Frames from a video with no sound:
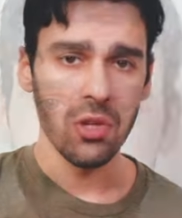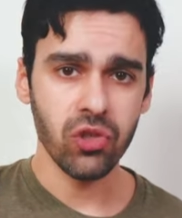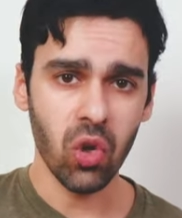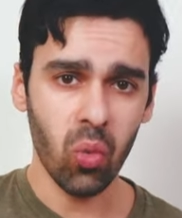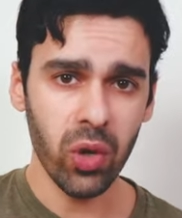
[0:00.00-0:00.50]

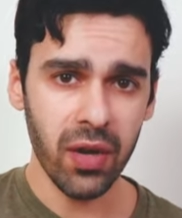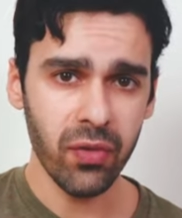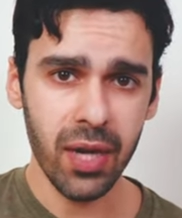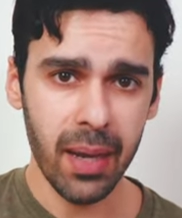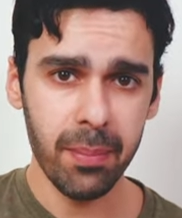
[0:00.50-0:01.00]
So
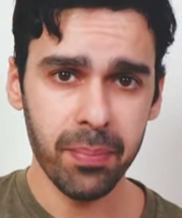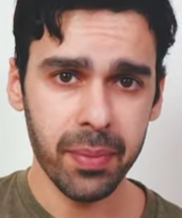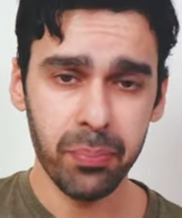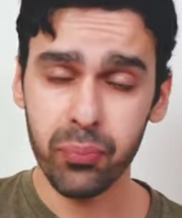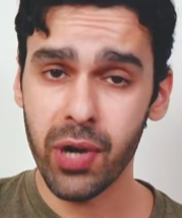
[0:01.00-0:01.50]
whenever
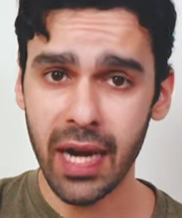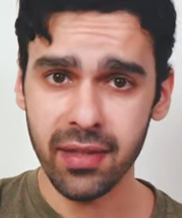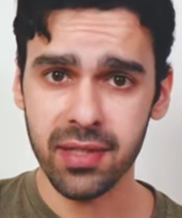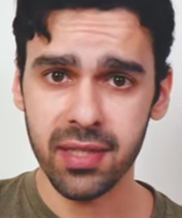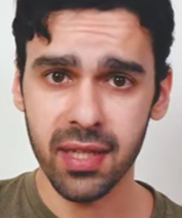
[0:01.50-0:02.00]
I'm
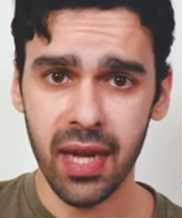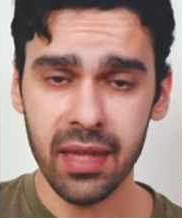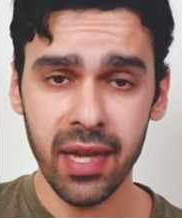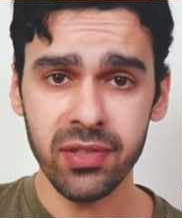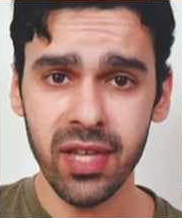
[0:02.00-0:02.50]
practicing,
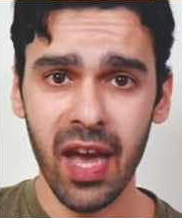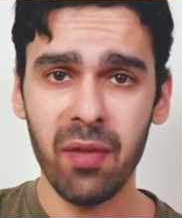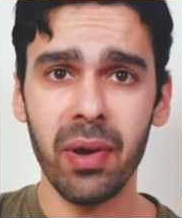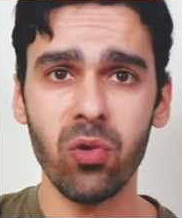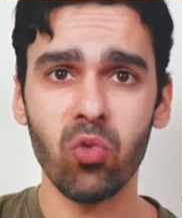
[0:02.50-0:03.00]
I like to
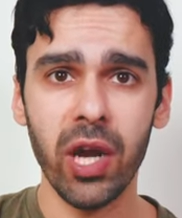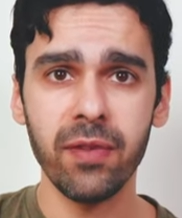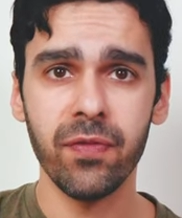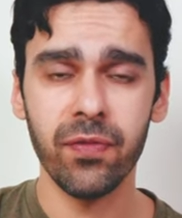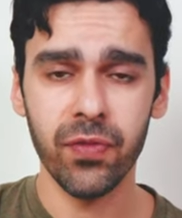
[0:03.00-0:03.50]
have my
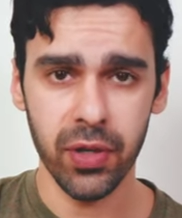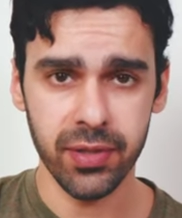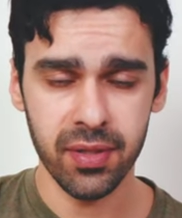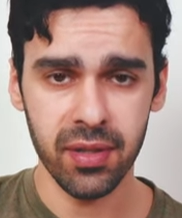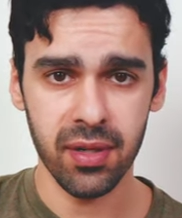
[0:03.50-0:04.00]
right
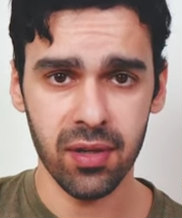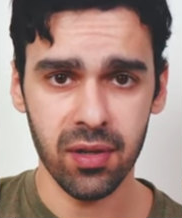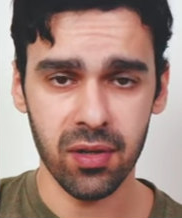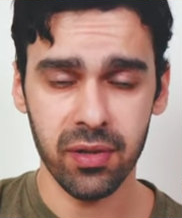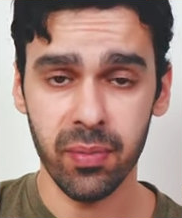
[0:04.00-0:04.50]
foot here,
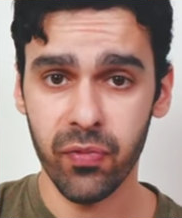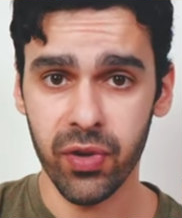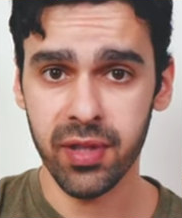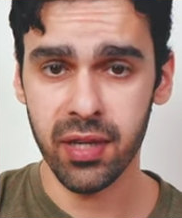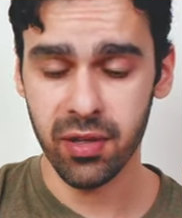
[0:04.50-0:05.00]
or the
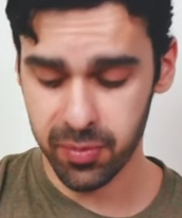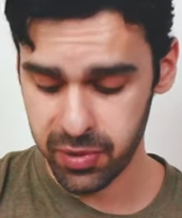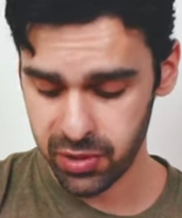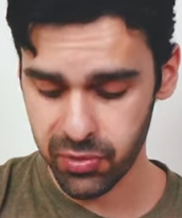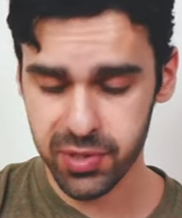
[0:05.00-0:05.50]
foot that you're going
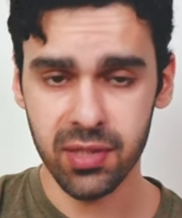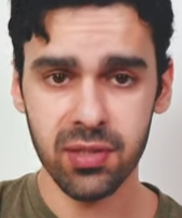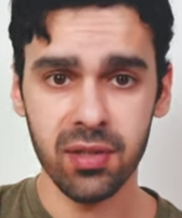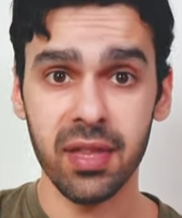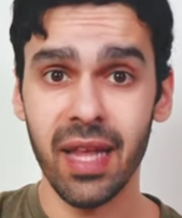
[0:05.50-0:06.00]
to be using
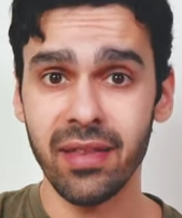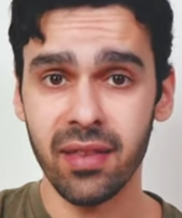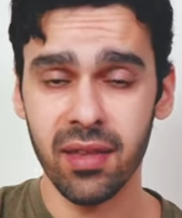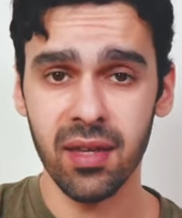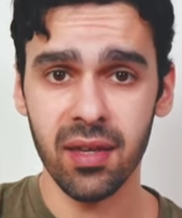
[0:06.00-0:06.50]
to
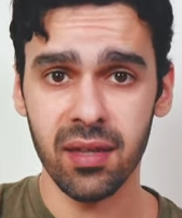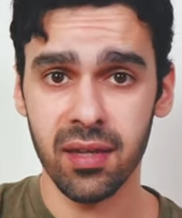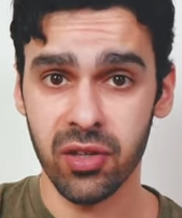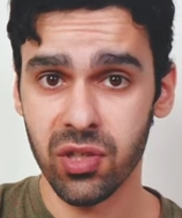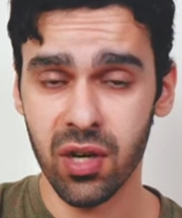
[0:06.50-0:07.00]
let the, uh,
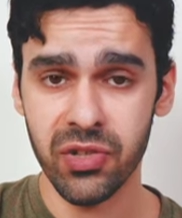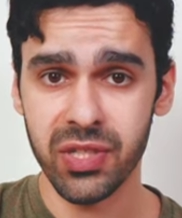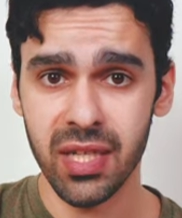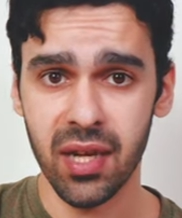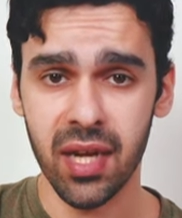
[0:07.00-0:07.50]
the guitar
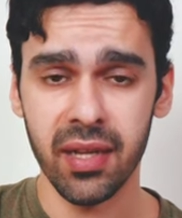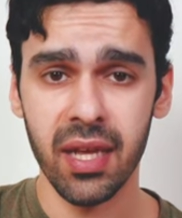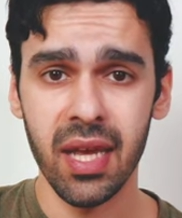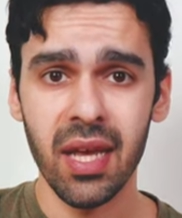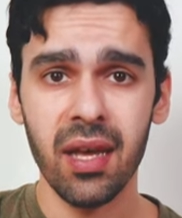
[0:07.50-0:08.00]
sit on,
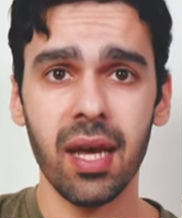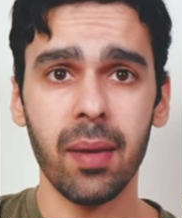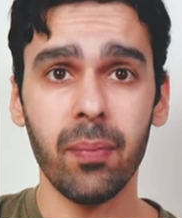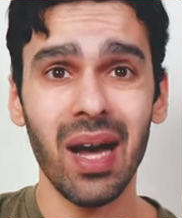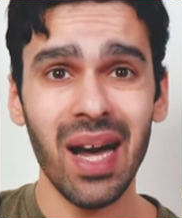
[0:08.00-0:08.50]

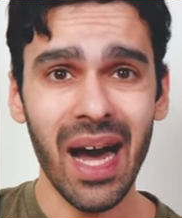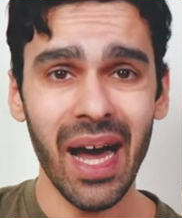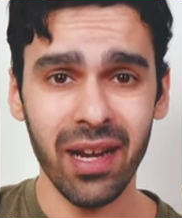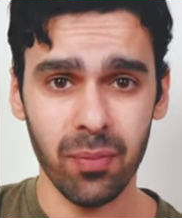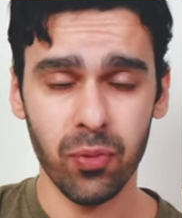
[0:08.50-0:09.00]
uh,
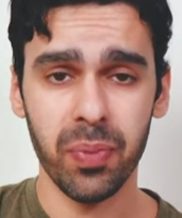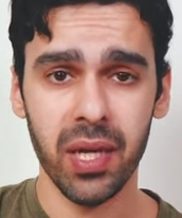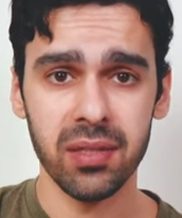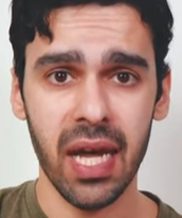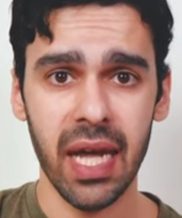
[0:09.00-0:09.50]
higher,
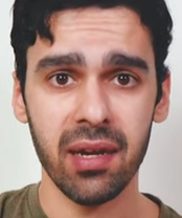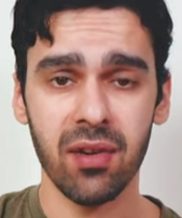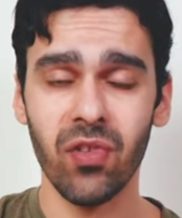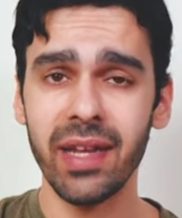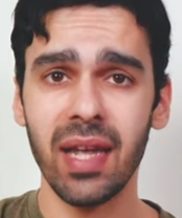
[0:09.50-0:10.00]
propelled
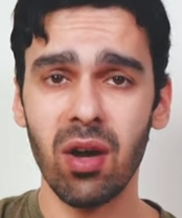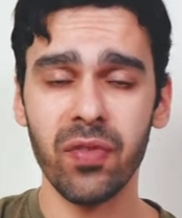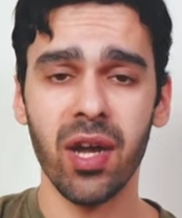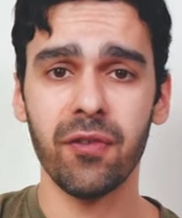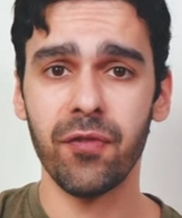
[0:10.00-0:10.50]
higher. Right now
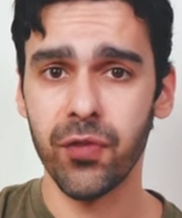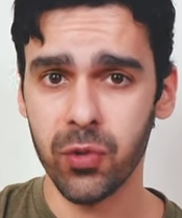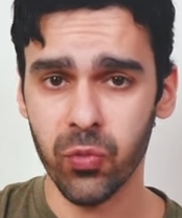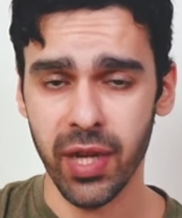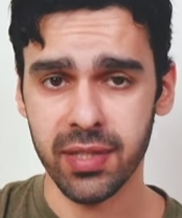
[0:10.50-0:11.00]
I've got a
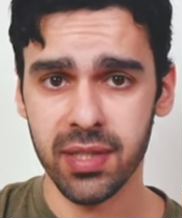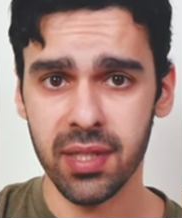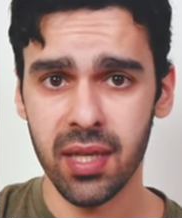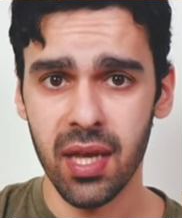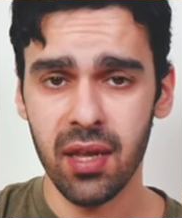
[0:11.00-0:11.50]

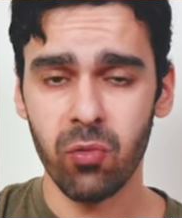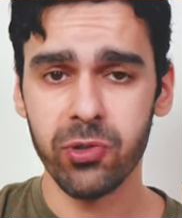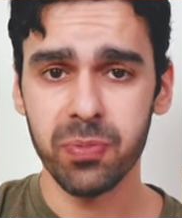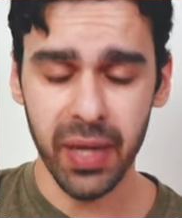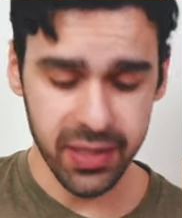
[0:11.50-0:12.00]
footrest,
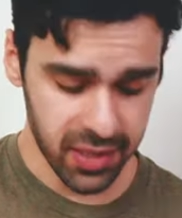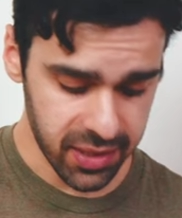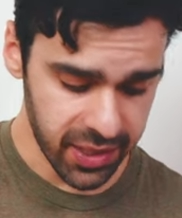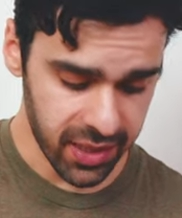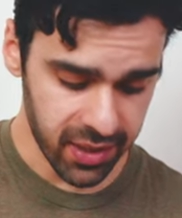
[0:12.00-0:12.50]
which
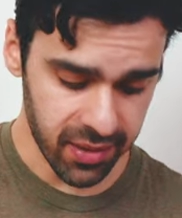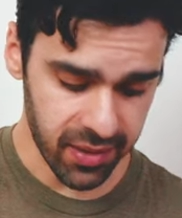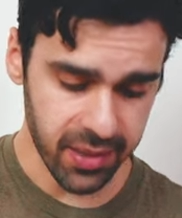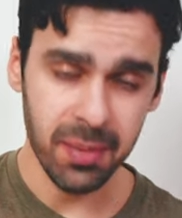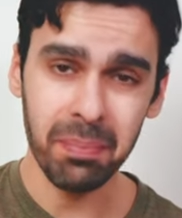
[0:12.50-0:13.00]
basically uh,
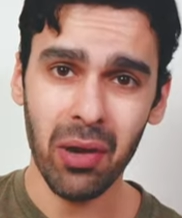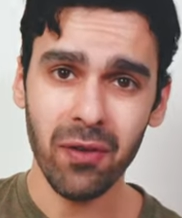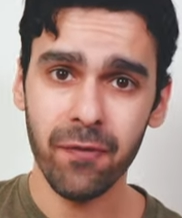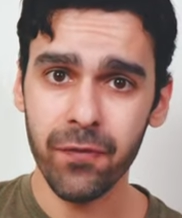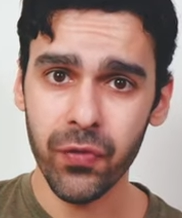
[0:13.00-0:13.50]
is
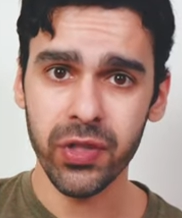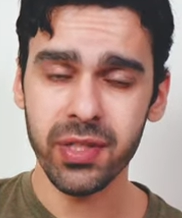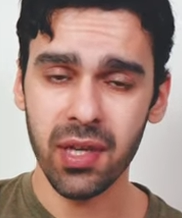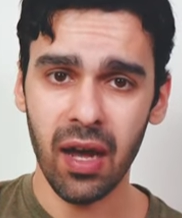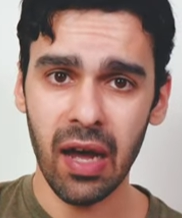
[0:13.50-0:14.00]
about a
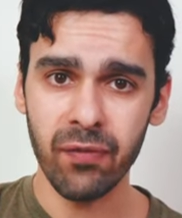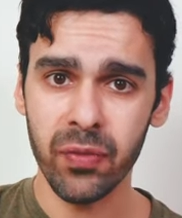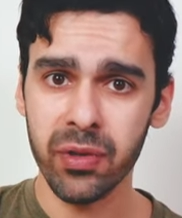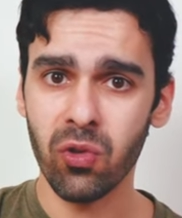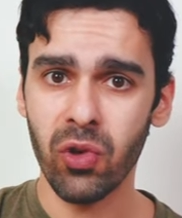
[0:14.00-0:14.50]
foot off
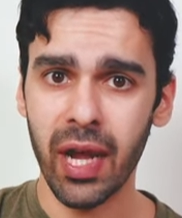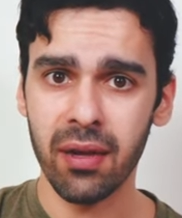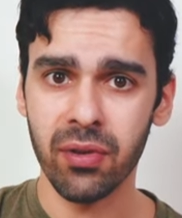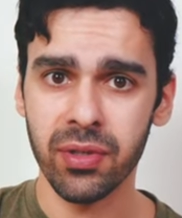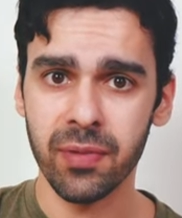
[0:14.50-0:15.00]
of the
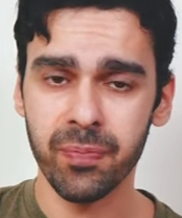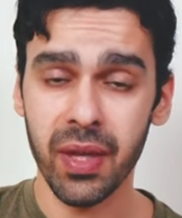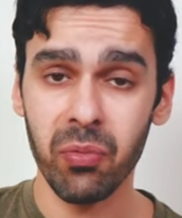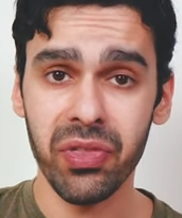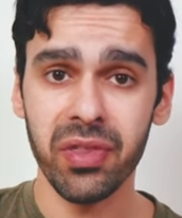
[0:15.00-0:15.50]
ground.
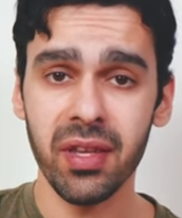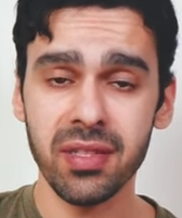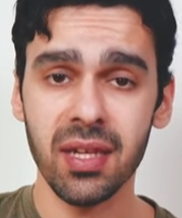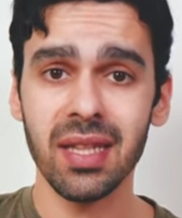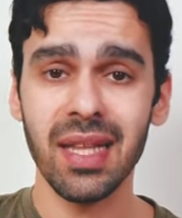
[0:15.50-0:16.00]
And with
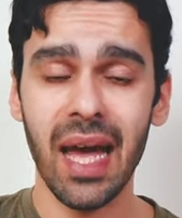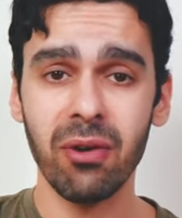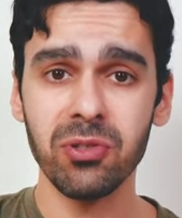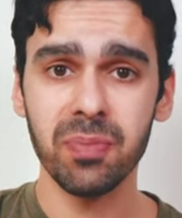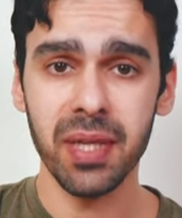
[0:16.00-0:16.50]
this, it
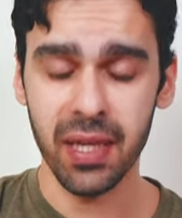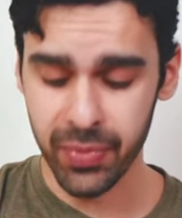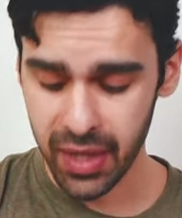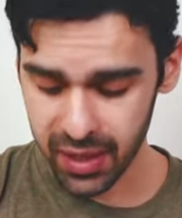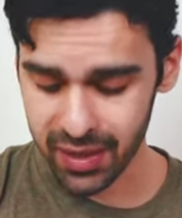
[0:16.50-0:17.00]
allows me,
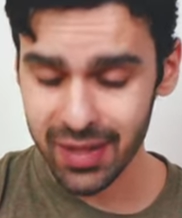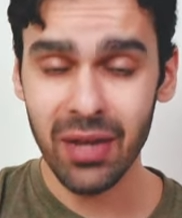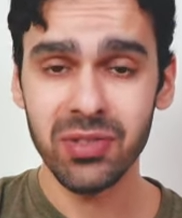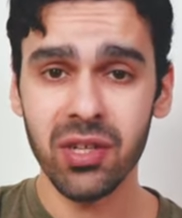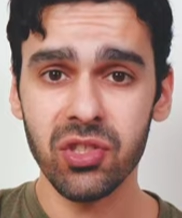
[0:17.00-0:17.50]
it
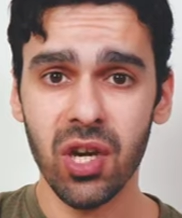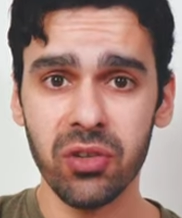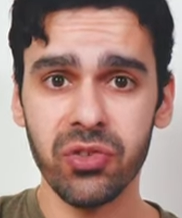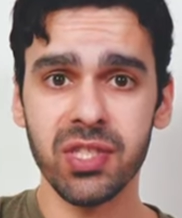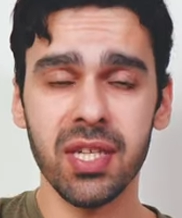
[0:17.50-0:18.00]
allows the
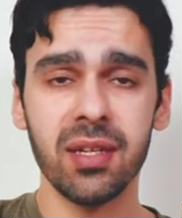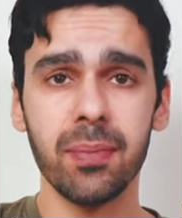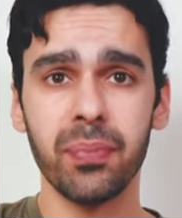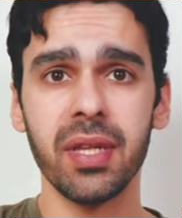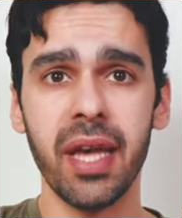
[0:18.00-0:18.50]
guitar to sit
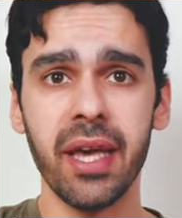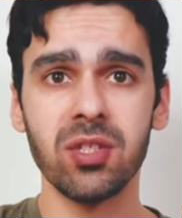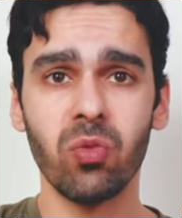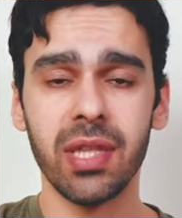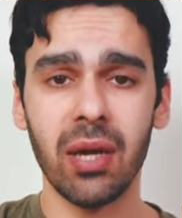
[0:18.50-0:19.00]
into
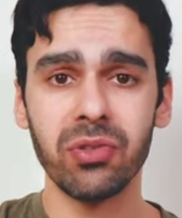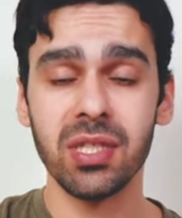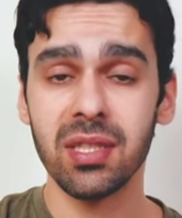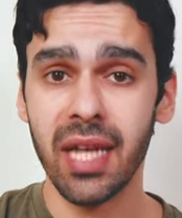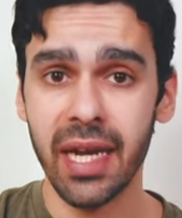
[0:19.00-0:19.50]
place without
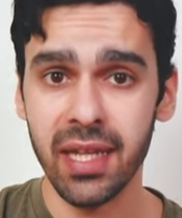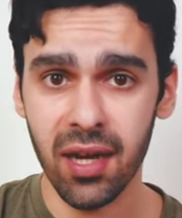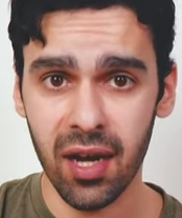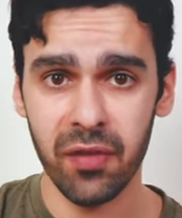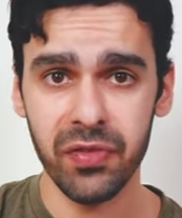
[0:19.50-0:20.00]

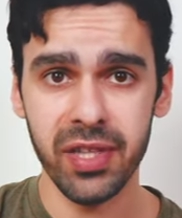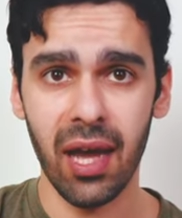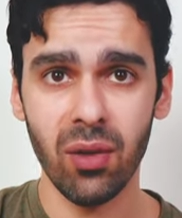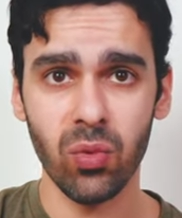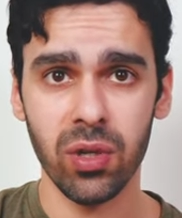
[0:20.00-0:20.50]
sliding off
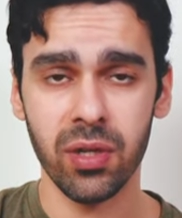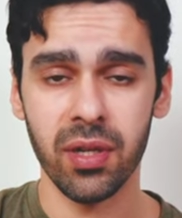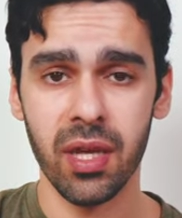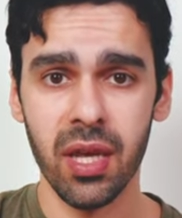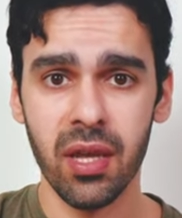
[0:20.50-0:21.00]
downward.